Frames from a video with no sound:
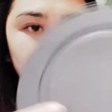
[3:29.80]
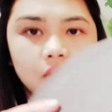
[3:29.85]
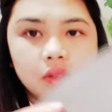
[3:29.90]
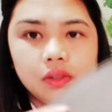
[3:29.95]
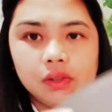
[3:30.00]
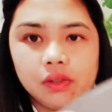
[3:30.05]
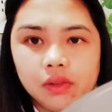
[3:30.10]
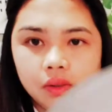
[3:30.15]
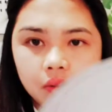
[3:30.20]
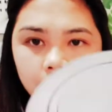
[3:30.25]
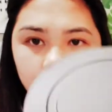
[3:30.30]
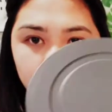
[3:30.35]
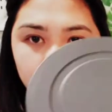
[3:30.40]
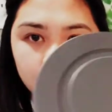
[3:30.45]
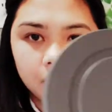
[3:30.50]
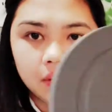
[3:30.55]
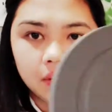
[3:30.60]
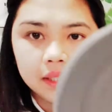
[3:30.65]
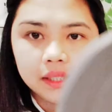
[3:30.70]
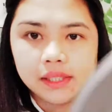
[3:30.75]
so
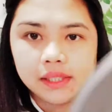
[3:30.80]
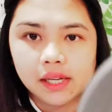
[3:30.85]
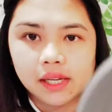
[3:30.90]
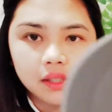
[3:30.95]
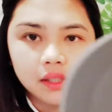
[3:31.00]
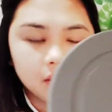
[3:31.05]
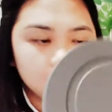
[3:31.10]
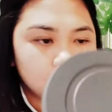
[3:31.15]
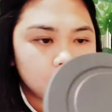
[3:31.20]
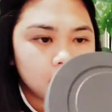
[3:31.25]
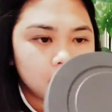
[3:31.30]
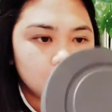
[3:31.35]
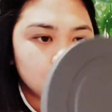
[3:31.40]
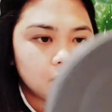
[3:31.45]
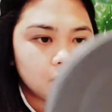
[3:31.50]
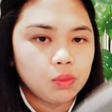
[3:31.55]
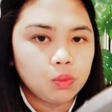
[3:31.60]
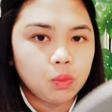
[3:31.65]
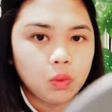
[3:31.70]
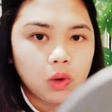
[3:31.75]
to attach
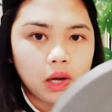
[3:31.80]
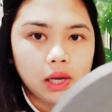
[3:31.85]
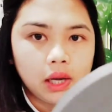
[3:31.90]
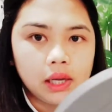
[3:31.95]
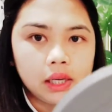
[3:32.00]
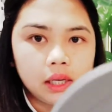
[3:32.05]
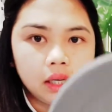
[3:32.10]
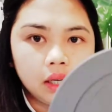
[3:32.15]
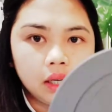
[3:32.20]
this one